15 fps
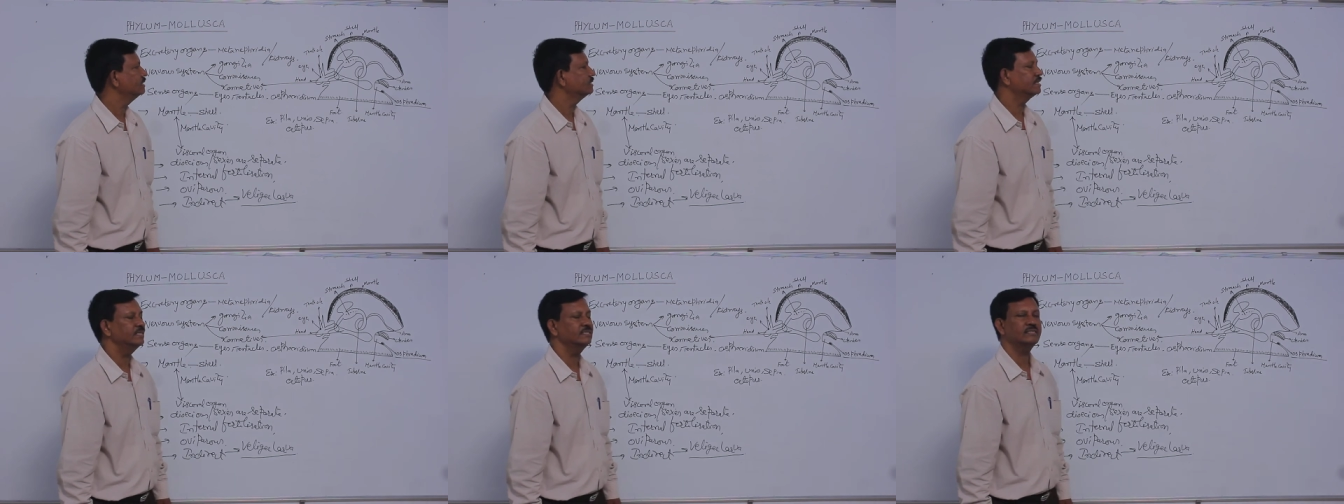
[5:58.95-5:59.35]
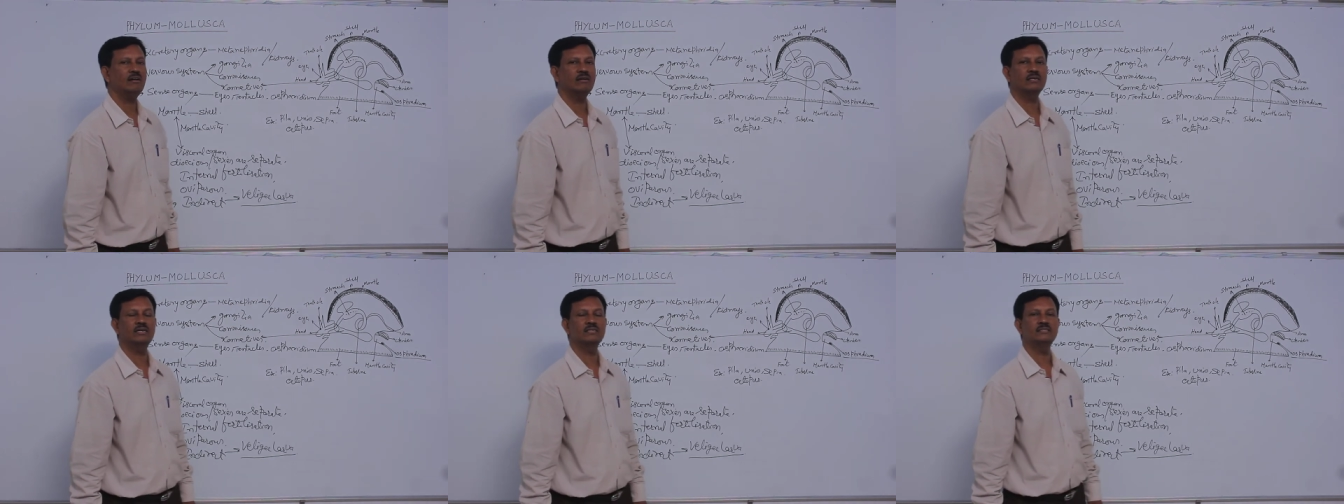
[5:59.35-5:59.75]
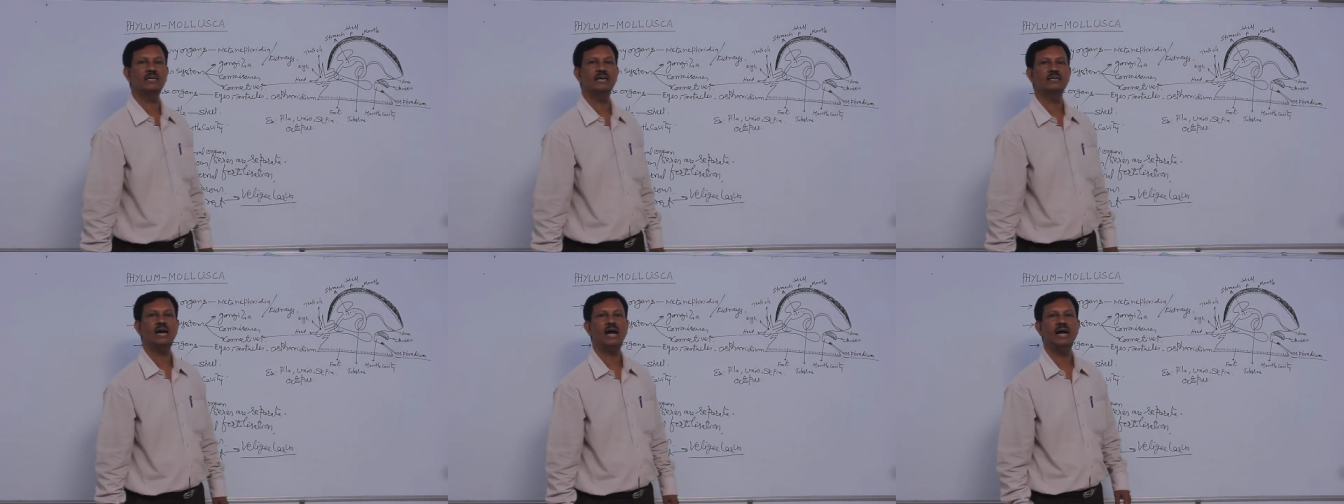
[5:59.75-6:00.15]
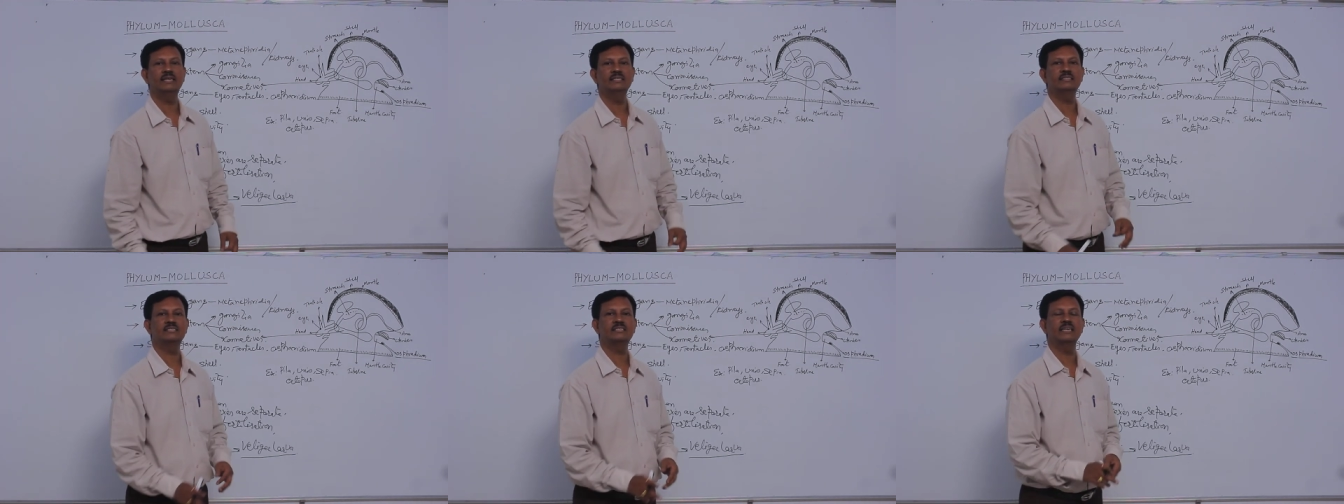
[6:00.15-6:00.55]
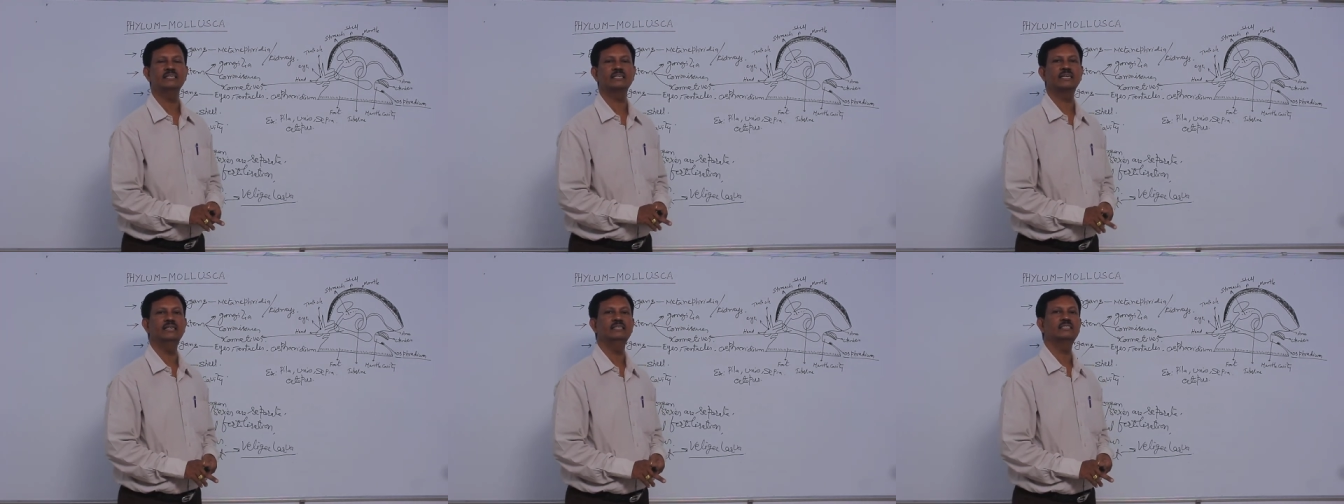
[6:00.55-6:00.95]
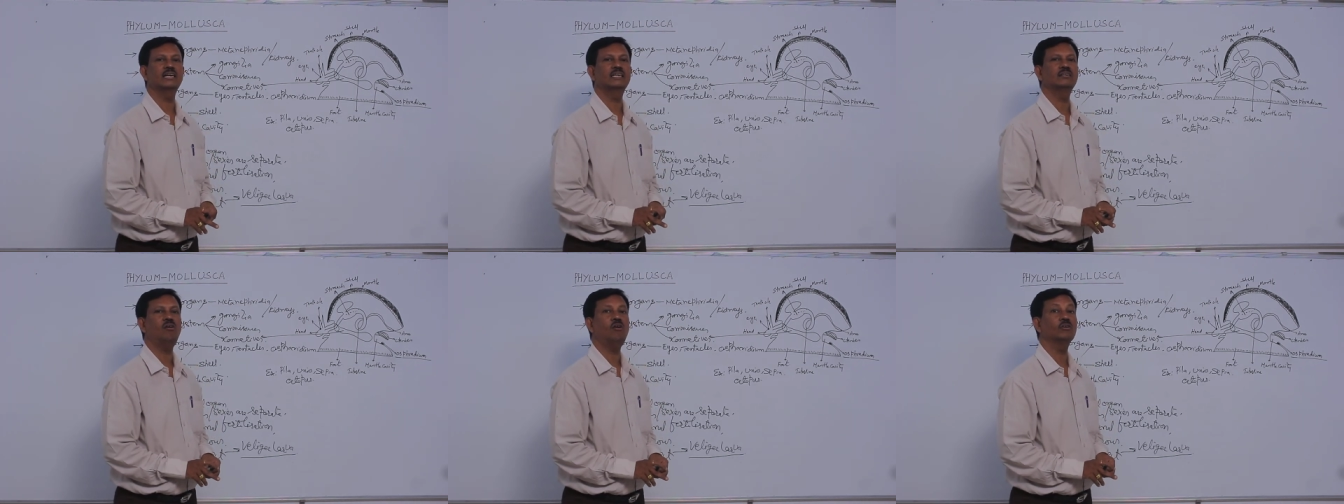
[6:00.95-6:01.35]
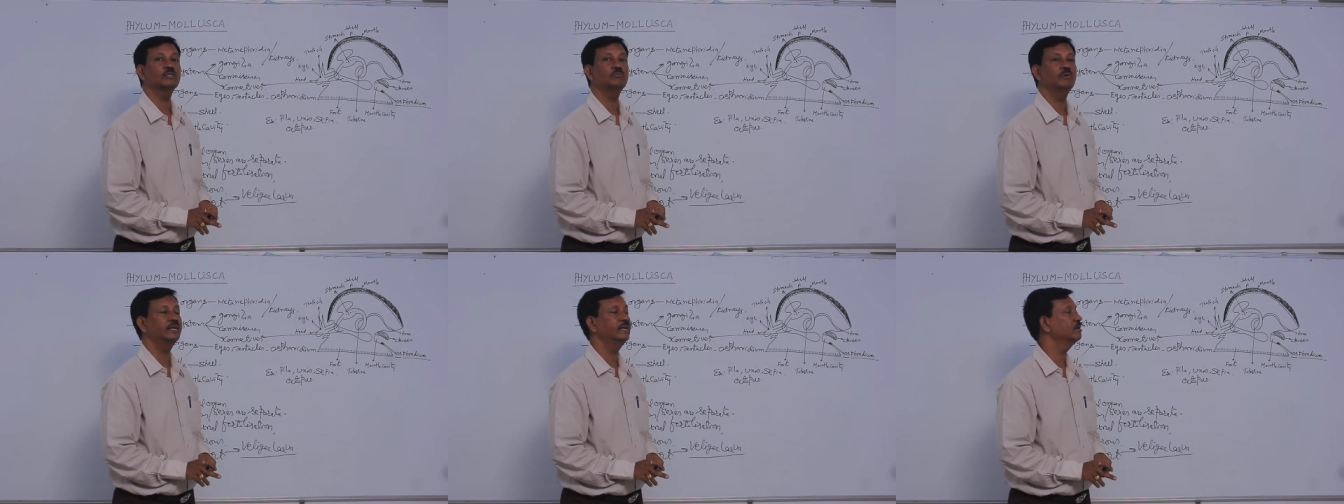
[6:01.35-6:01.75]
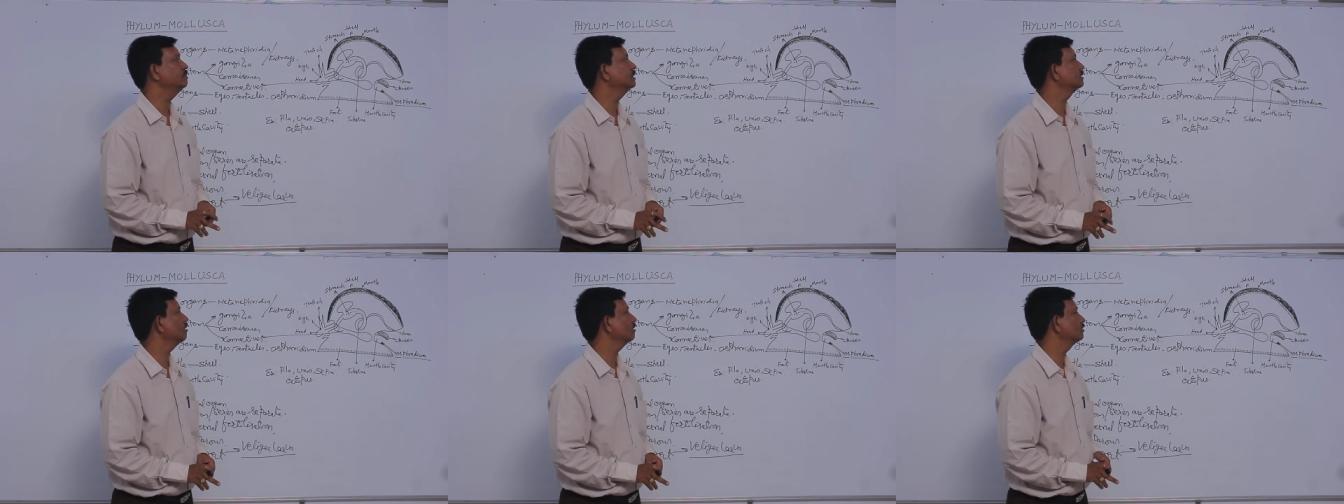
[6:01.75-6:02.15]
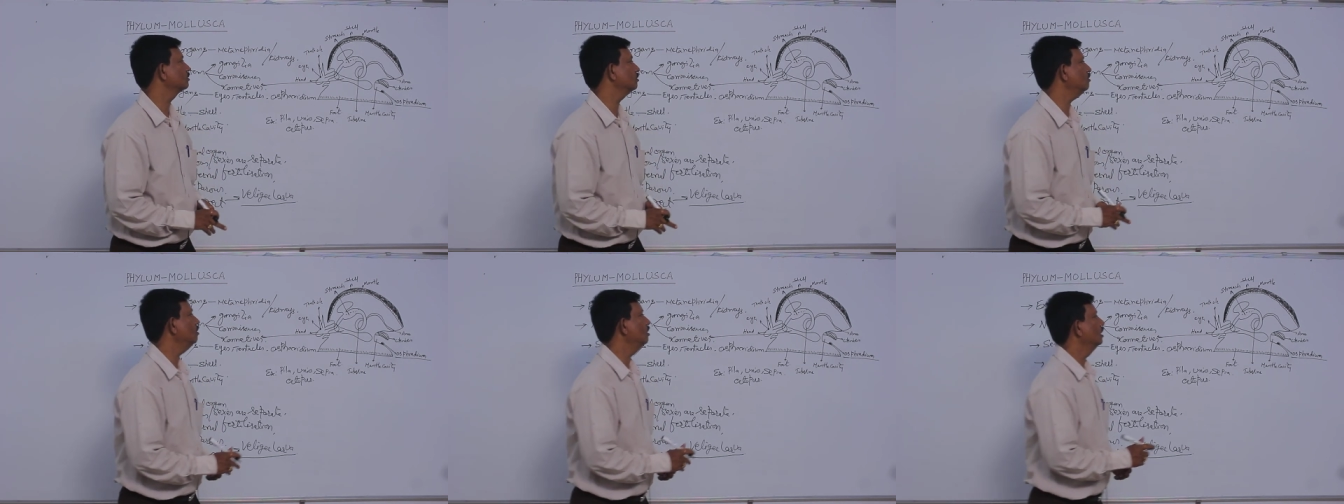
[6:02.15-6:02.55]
Sense organs are eyes, tentacles, and osphradium is also